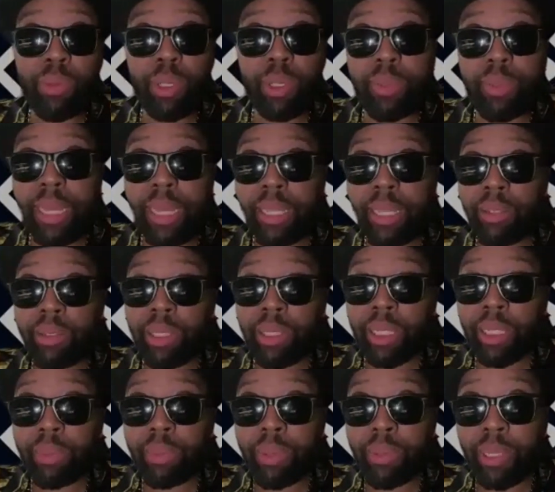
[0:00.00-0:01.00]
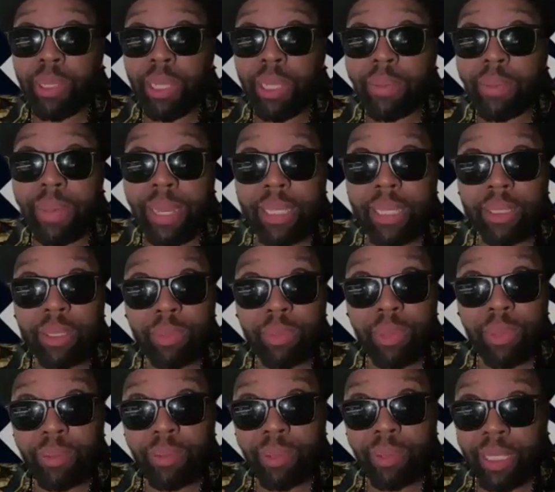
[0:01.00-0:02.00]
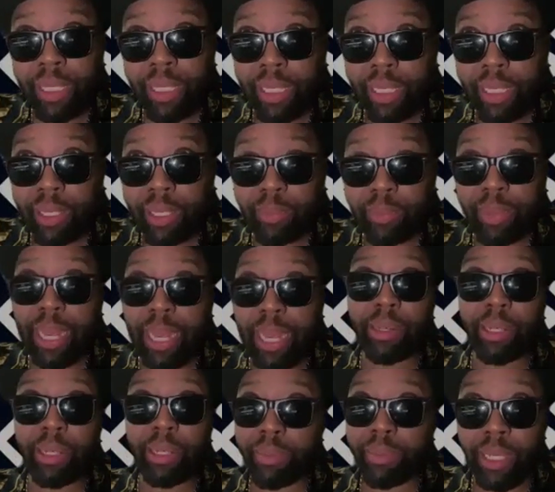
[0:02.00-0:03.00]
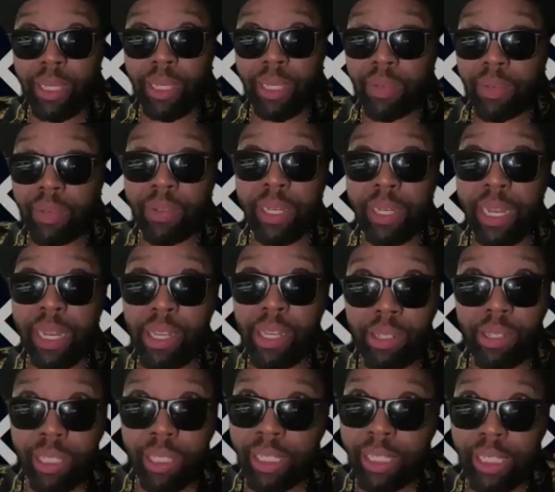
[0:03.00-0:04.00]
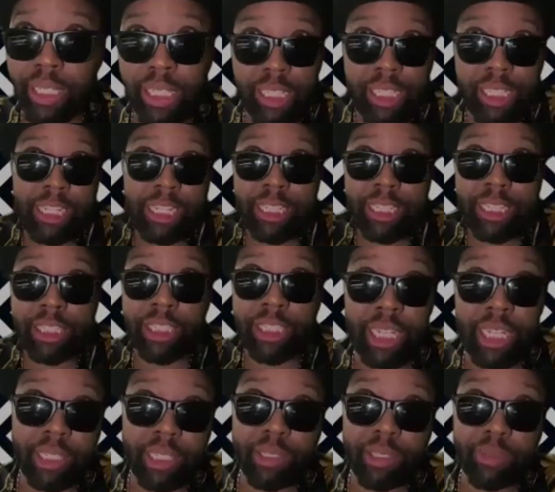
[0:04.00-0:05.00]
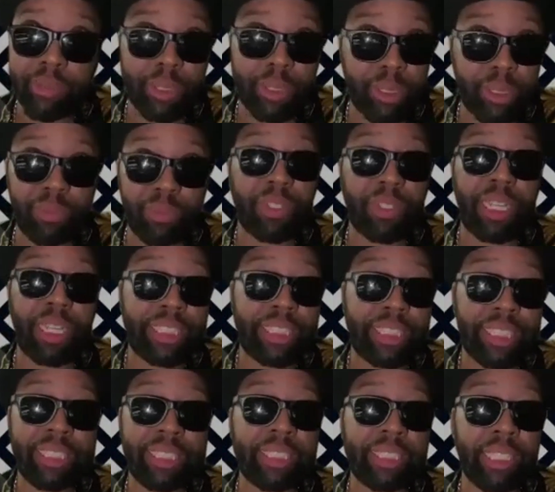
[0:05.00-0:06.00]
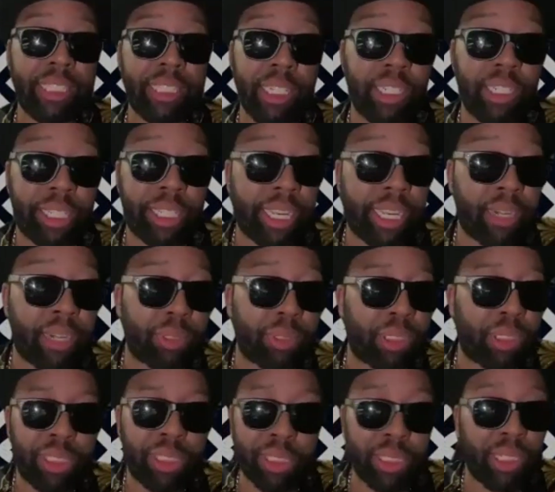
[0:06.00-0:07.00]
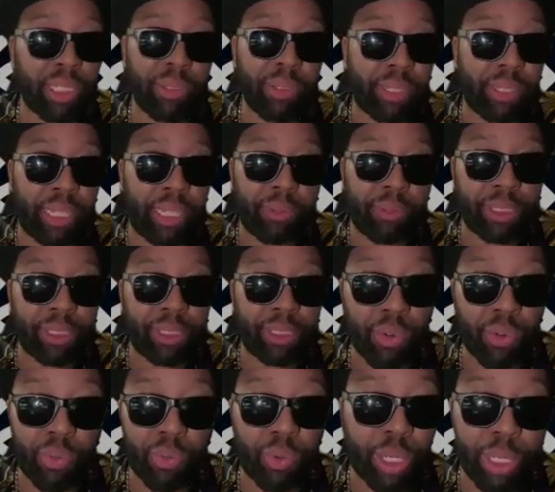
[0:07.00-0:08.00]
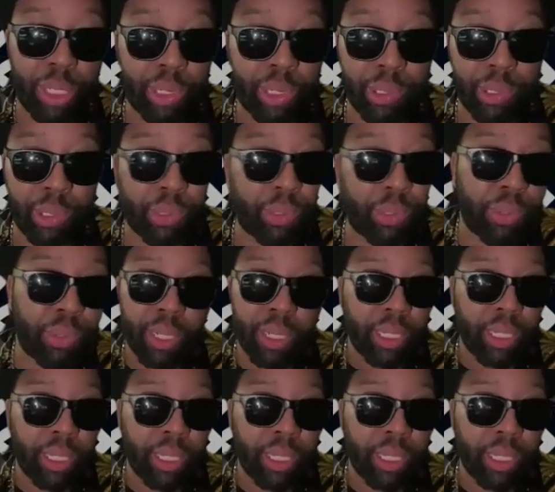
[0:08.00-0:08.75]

look back, you look at people like Master P when he did Unbound It, man. Even now, you look at like they shot that on one of them V H S uh, cameras. You know, there was no real. The one